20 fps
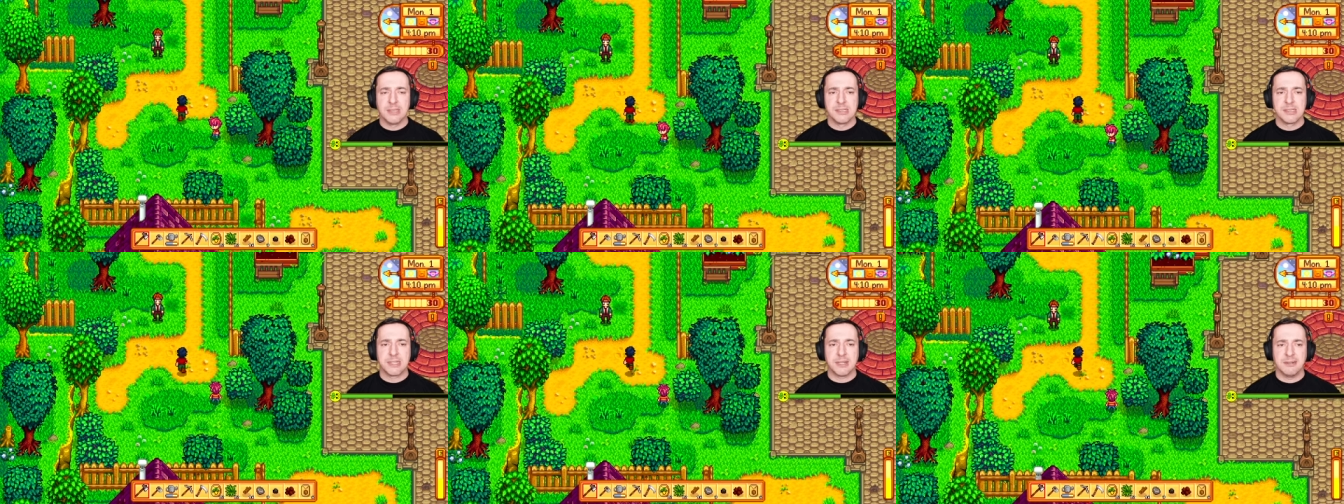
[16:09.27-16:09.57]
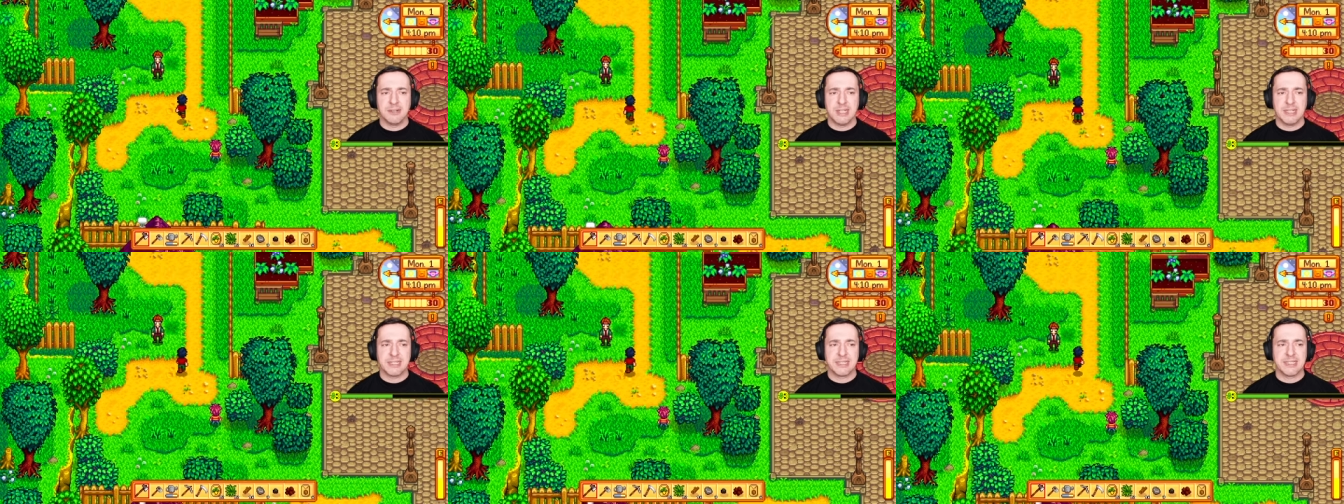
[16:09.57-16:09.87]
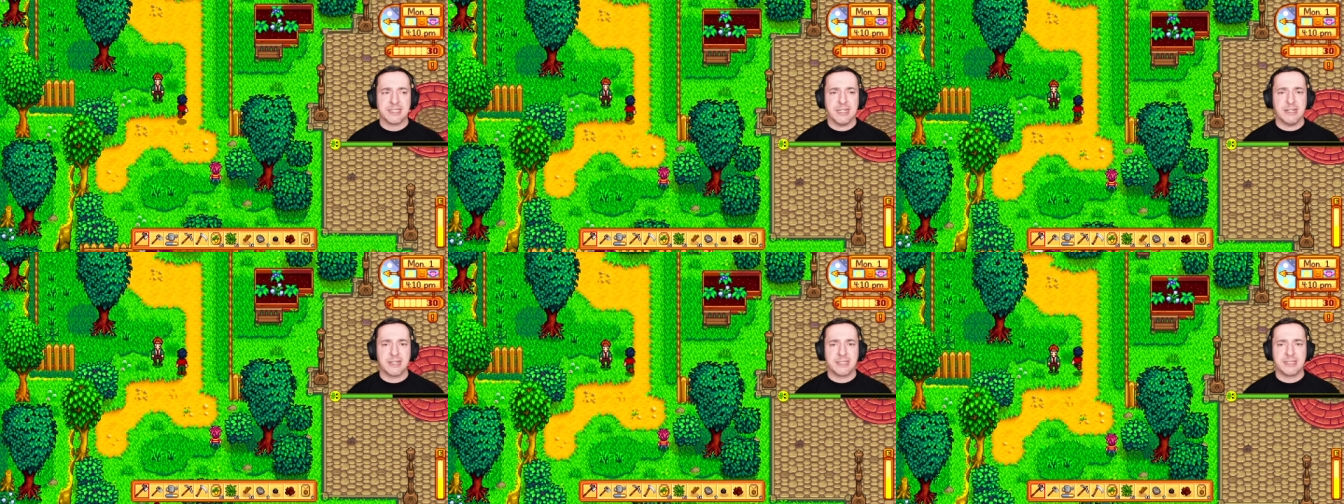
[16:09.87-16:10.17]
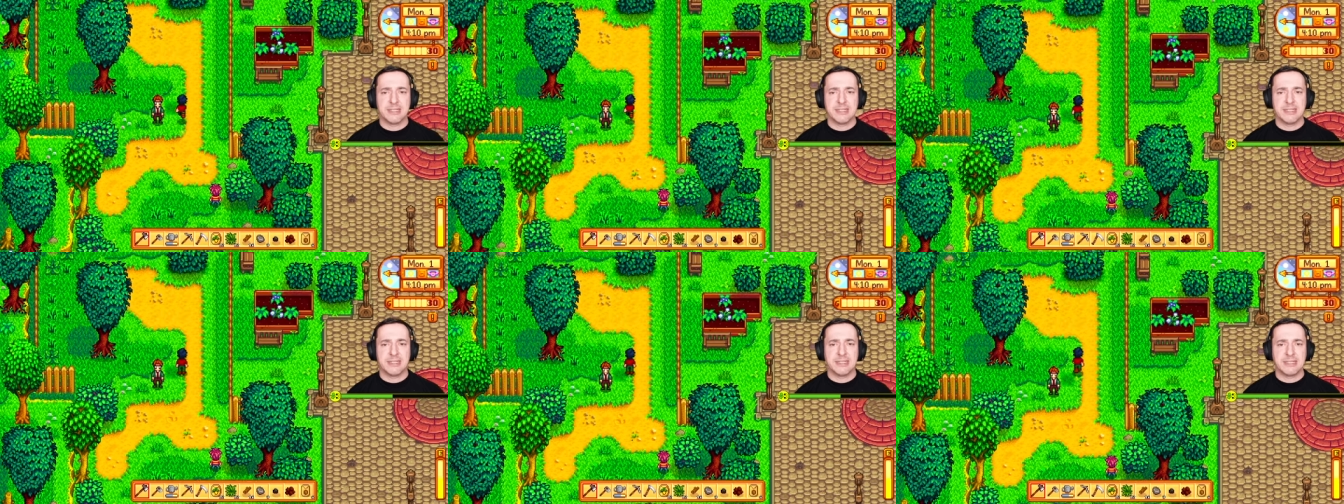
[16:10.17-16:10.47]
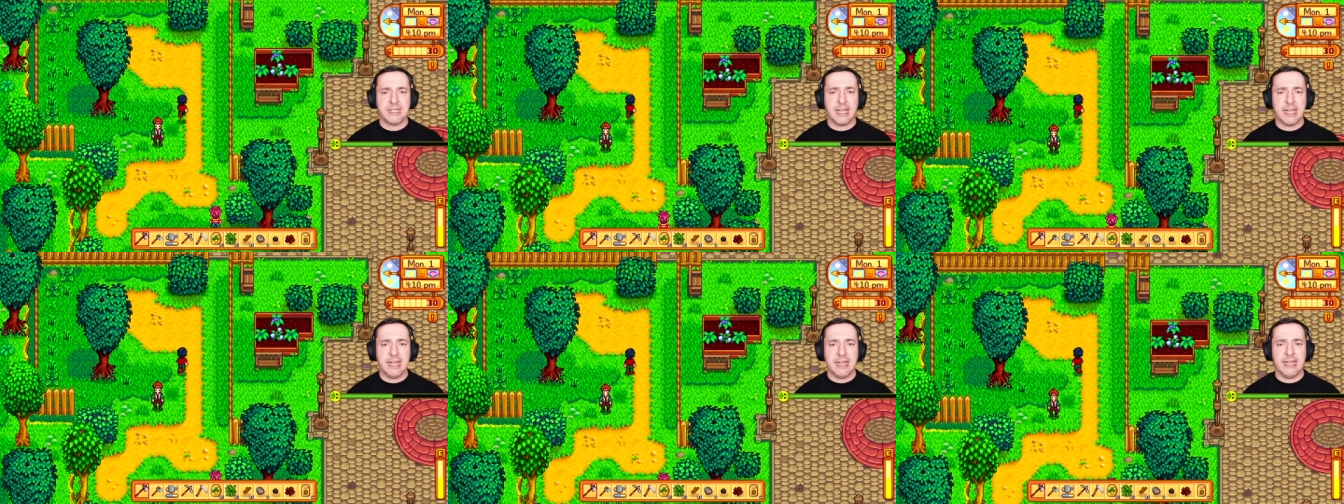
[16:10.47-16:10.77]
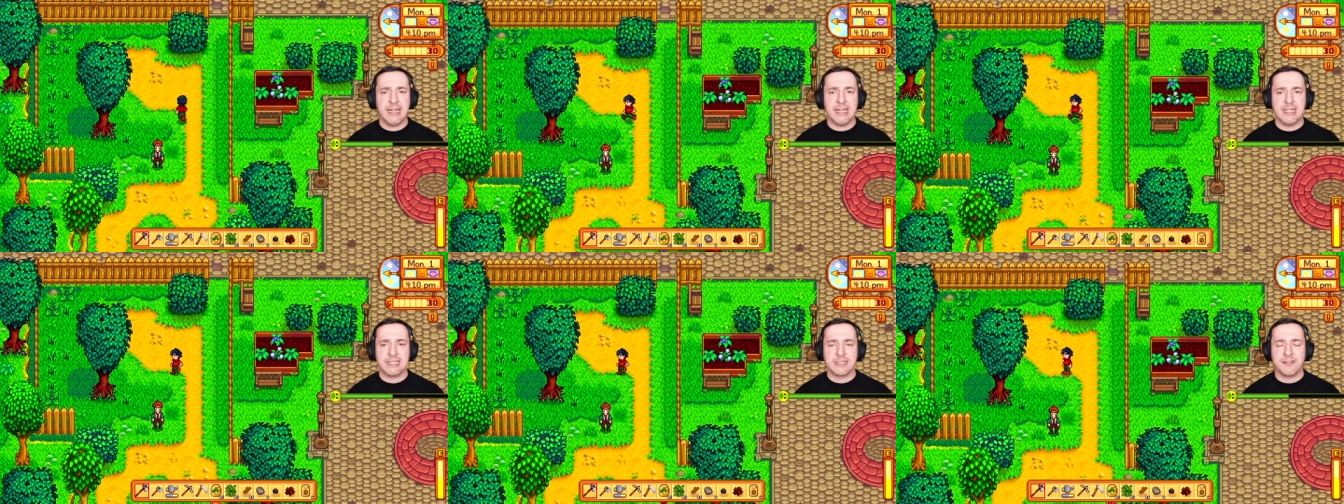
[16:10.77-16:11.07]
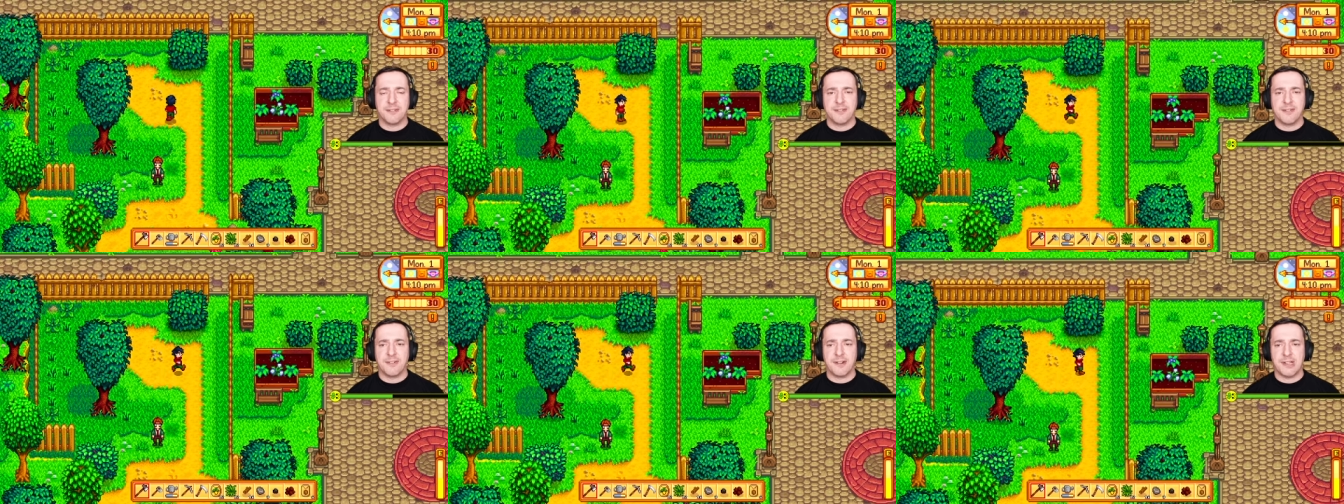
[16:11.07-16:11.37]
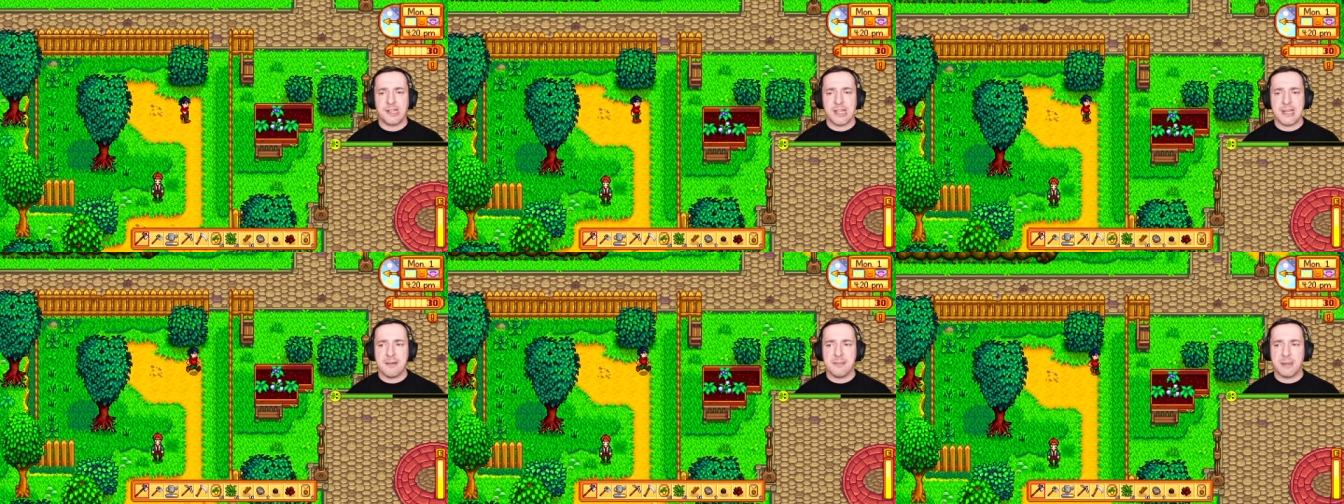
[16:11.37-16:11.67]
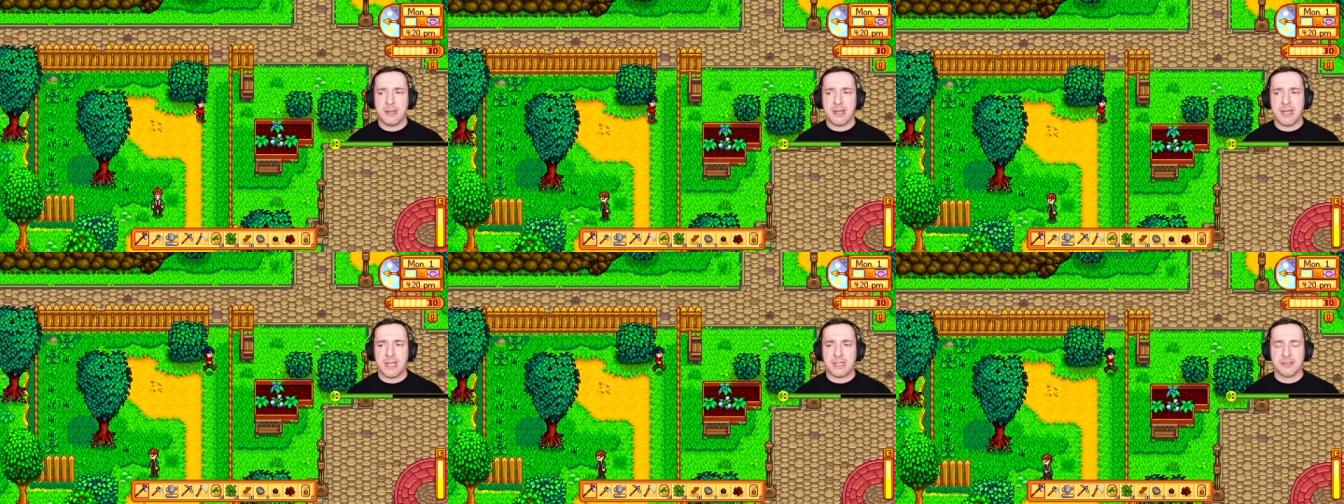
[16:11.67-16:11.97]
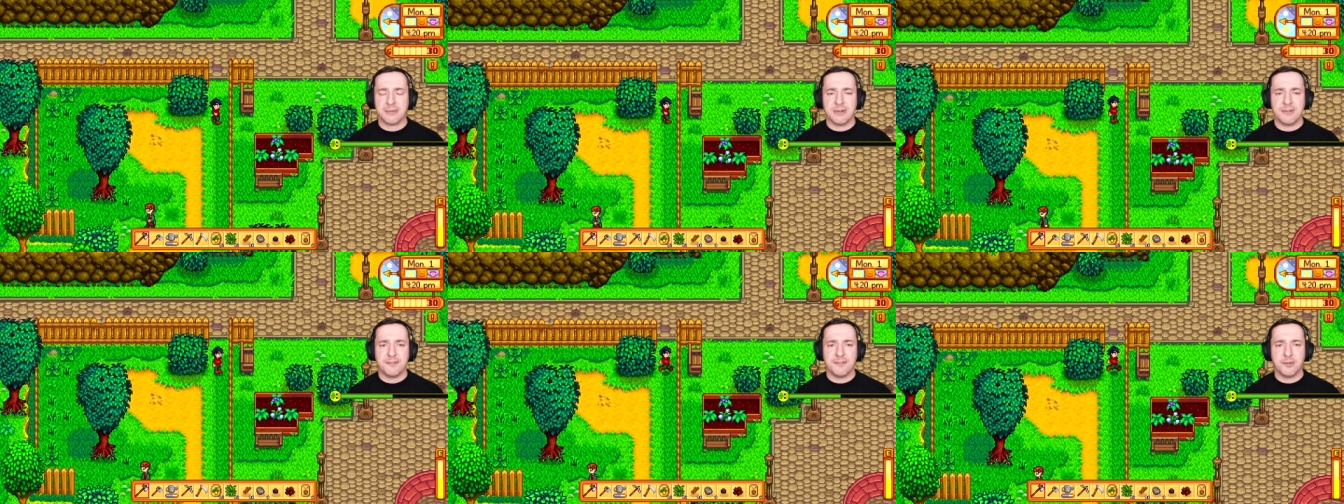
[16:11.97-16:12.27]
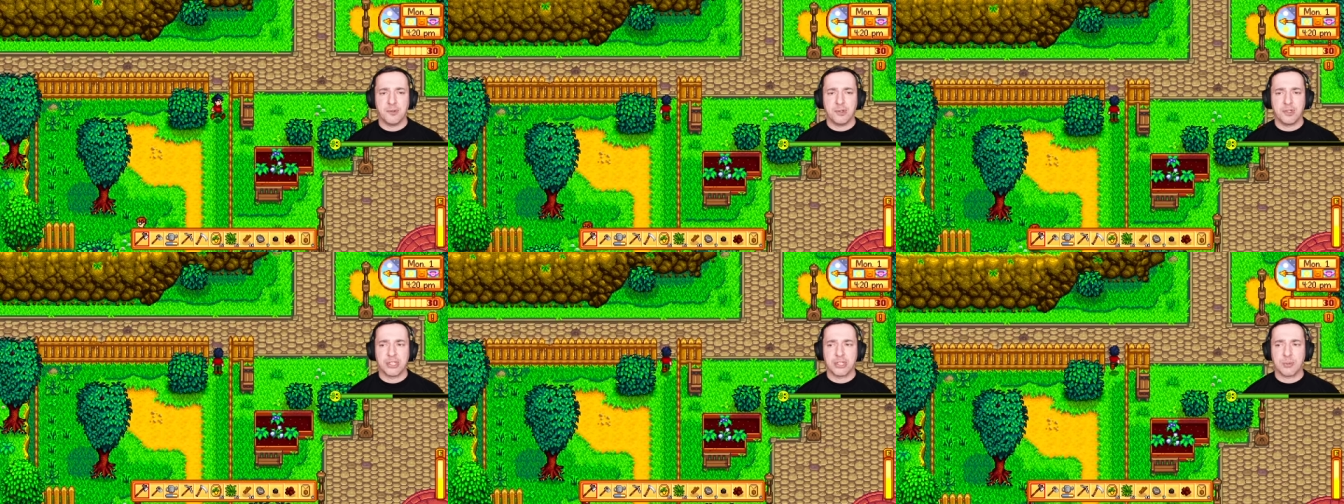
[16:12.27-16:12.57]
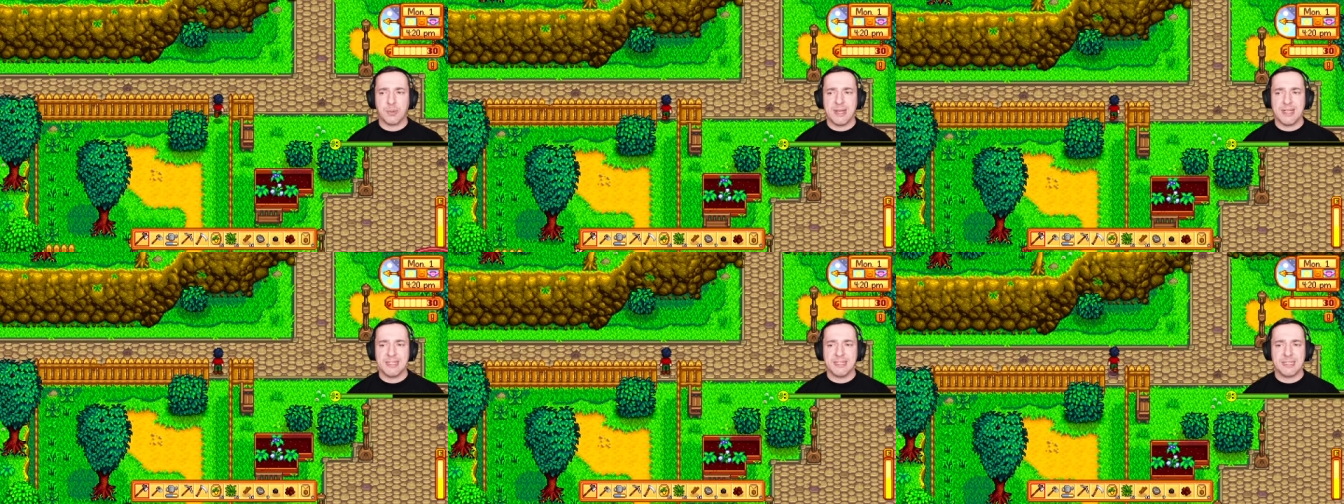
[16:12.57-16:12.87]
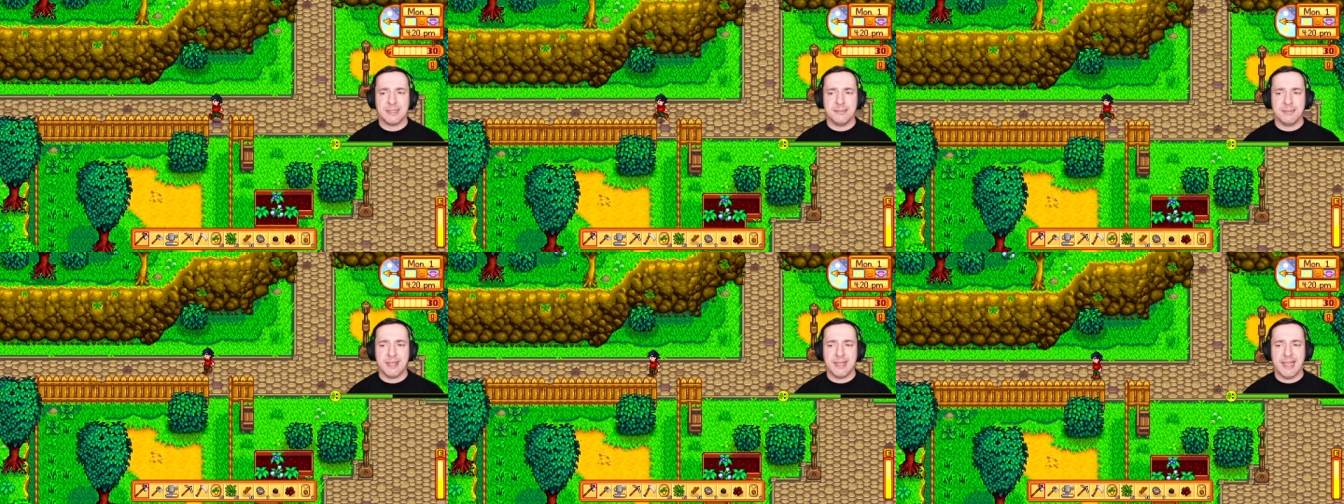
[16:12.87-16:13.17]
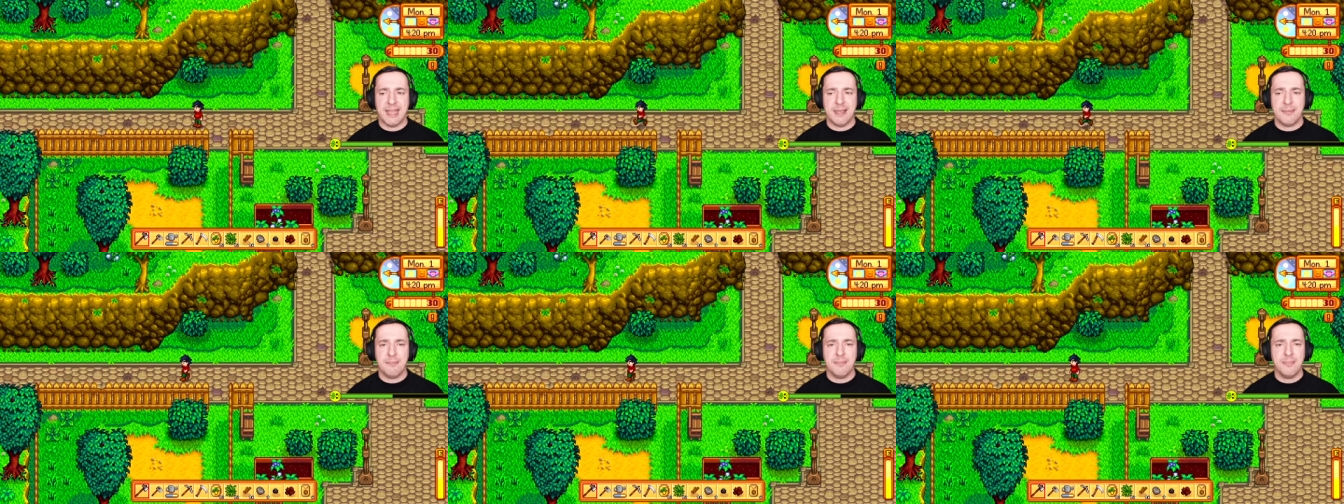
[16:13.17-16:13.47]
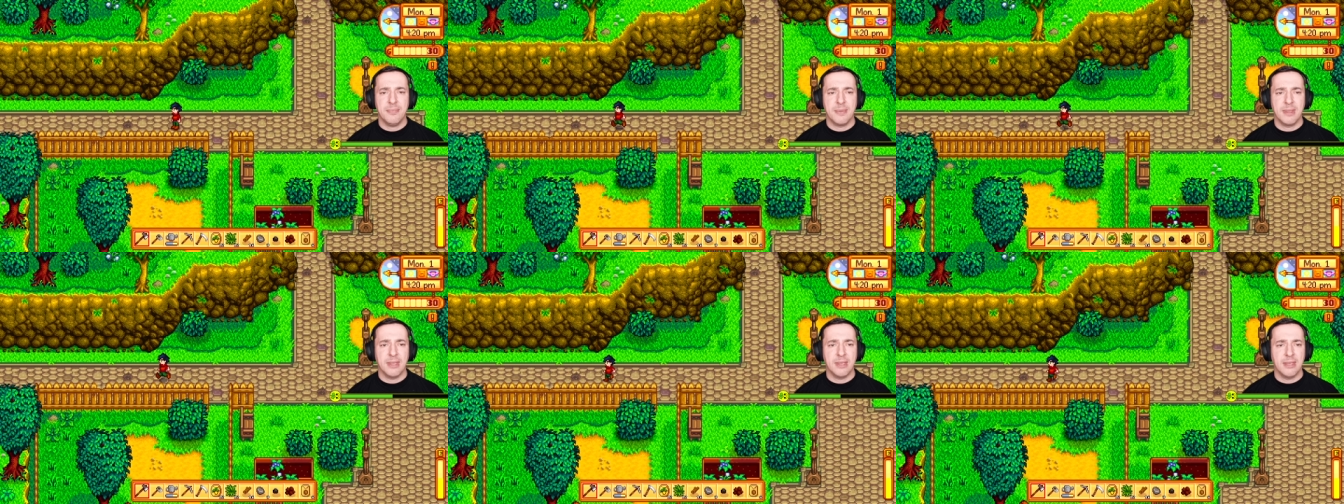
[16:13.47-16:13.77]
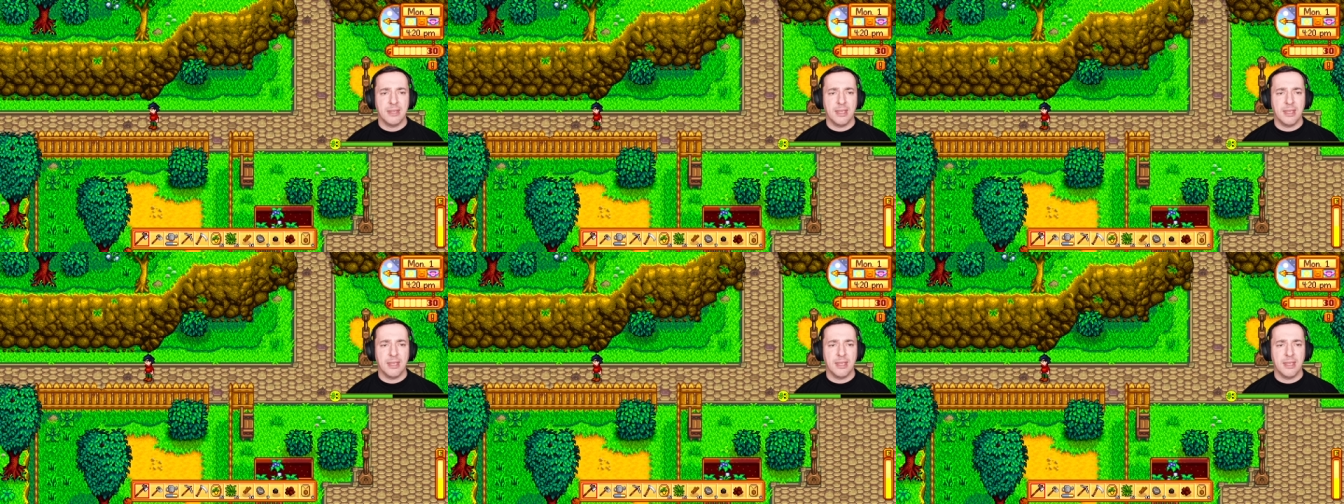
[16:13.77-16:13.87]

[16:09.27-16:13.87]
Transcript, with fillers: So you can see our Today is a flying past. We're at 4.20 p.m.